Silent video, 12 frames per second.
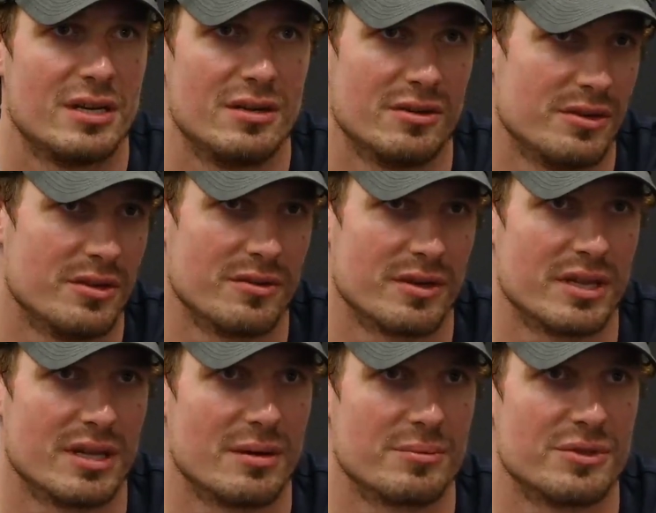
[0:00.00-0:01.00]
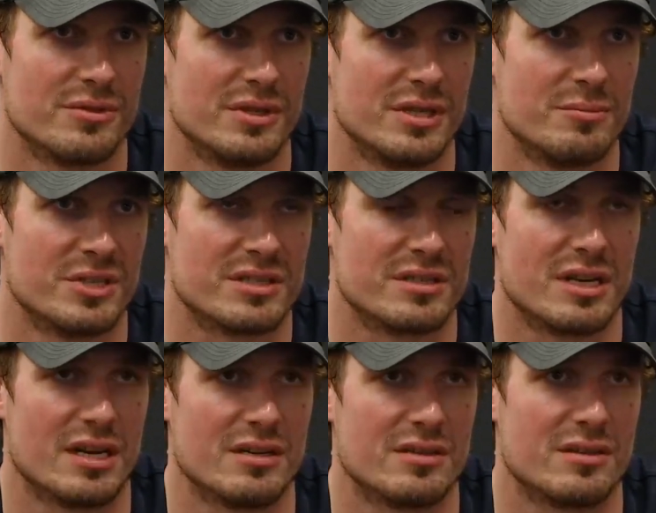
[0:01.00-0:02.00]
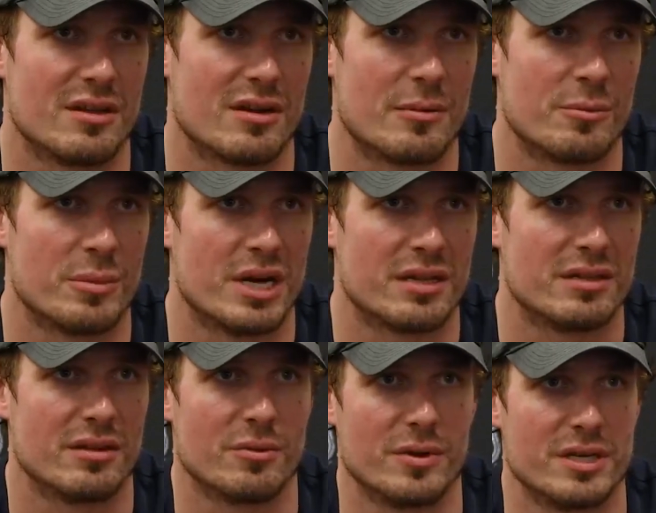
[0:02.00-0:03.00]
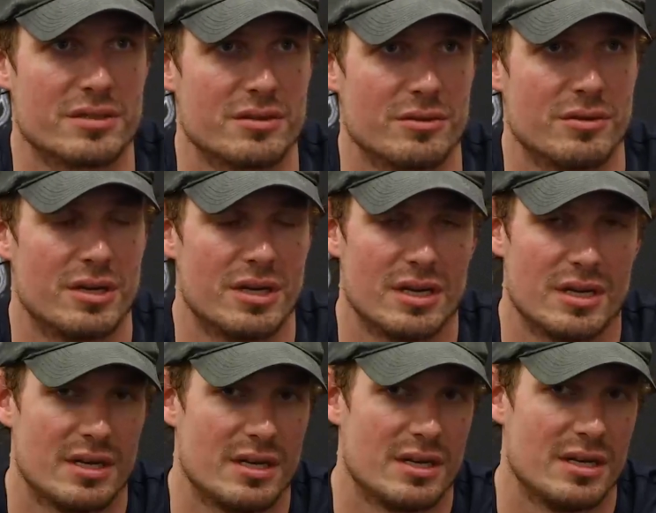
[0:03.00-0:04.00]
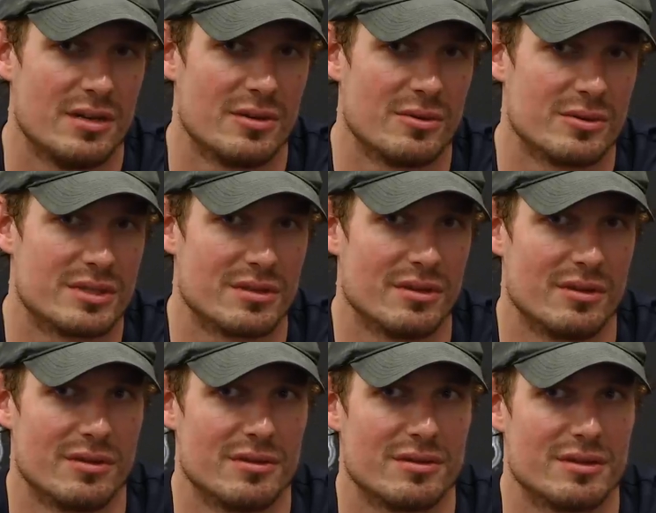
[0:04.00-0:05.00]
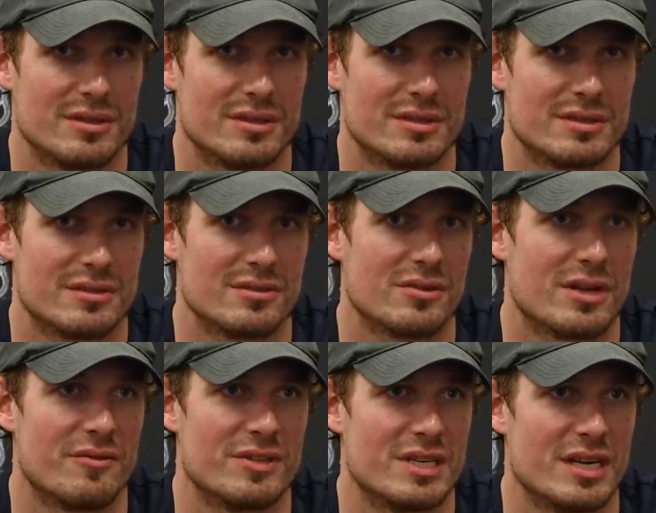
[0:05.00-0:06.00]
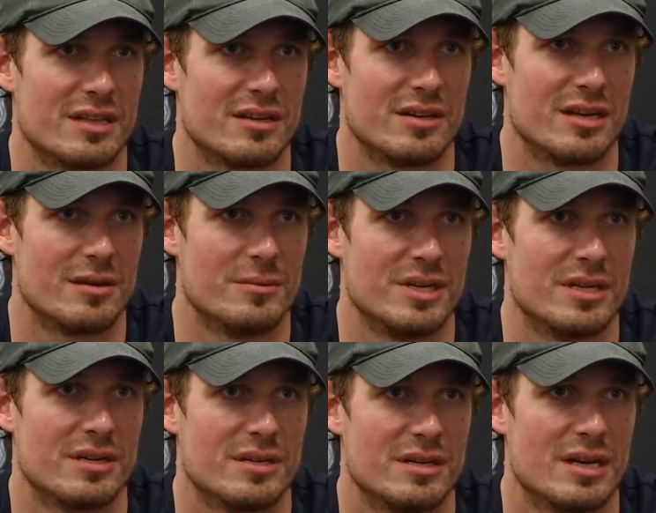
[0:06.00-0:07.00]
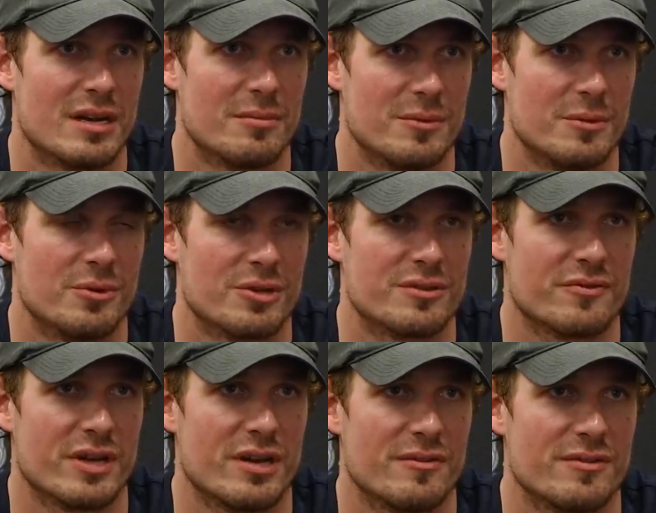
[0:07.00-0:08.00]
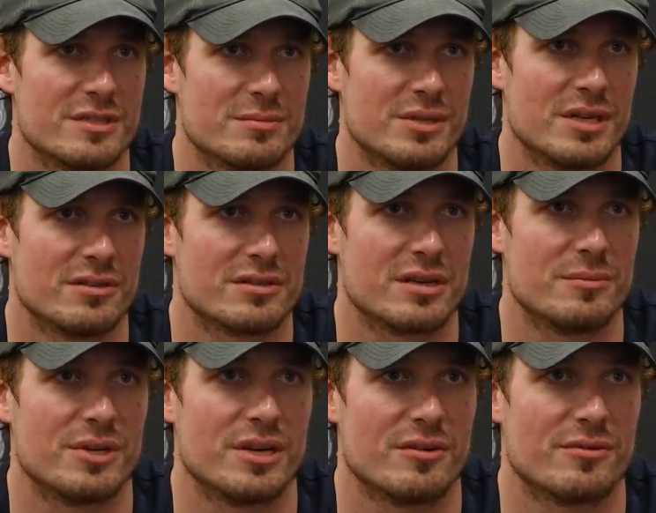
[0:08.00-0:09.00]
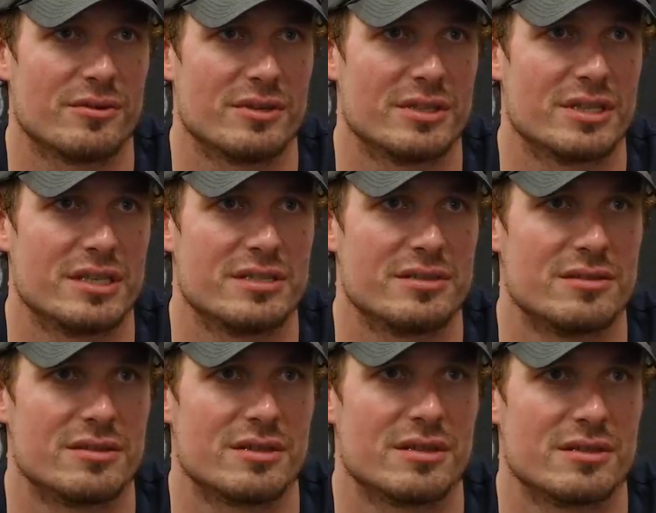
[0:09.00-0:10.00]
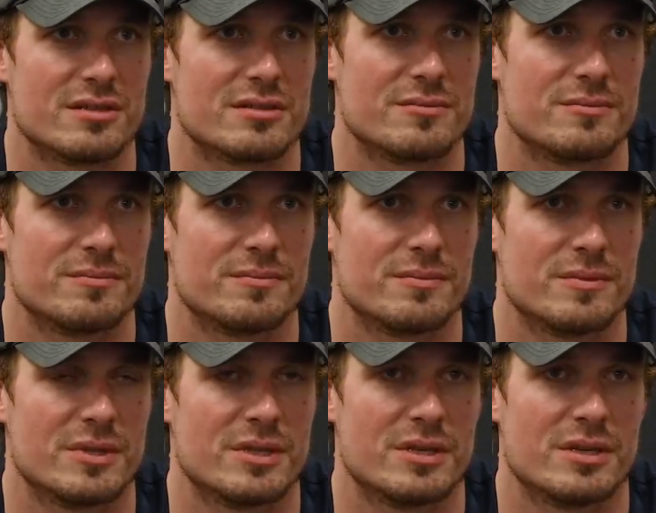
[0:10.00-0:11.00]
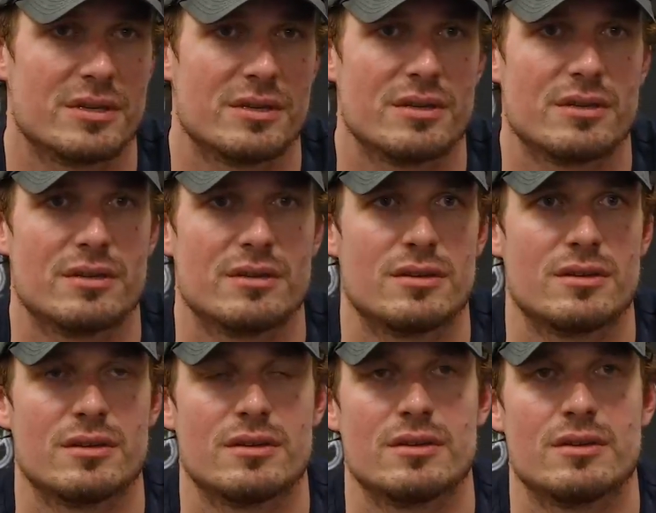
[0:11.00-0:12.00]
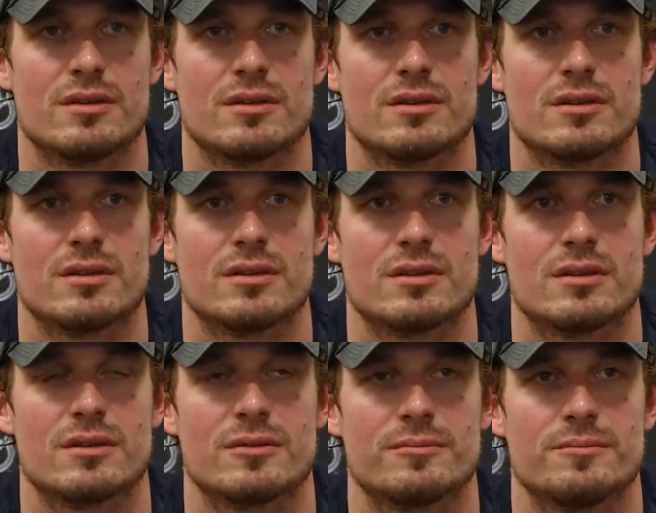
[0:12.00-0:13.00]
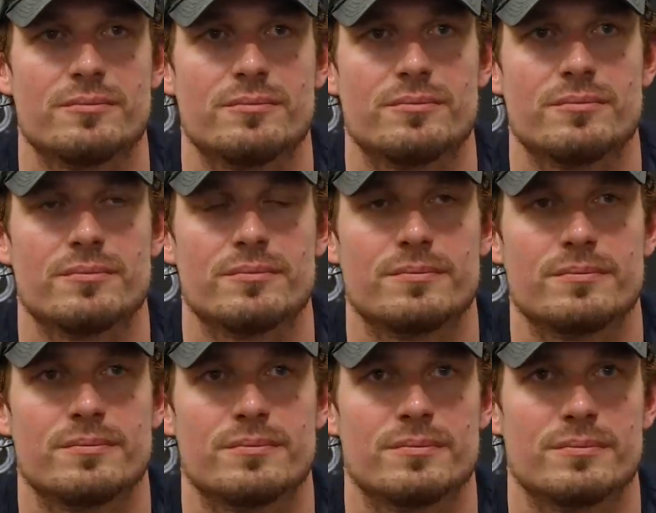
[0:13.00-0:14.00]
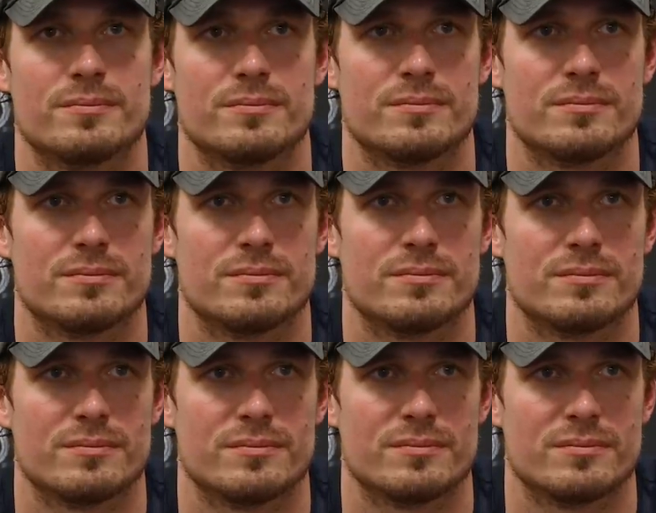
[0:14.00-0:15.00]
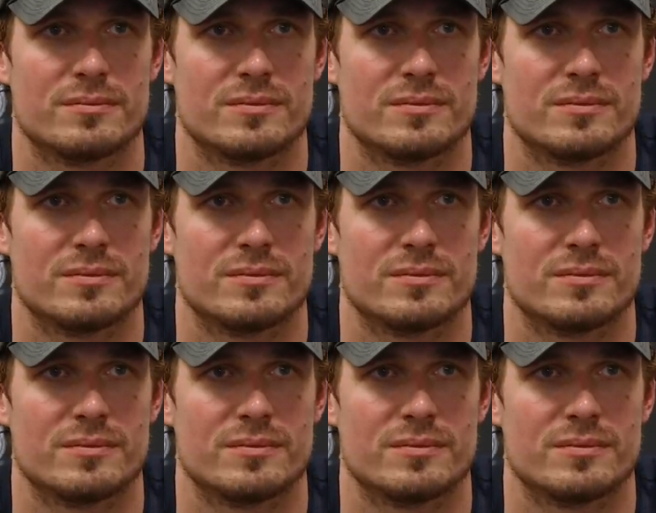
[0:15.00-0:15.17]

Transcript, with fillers: you know, you don't get the opportunity, missing that, and they're coming back the other way. So, you know, it's a little, it's a little give and take there. You gotta be, you gotta be pushed for the offense, but you also gotta be careful in a tight series like this. What, what does it mean to have have that crowd in a game that's important like this to have the whole crowd?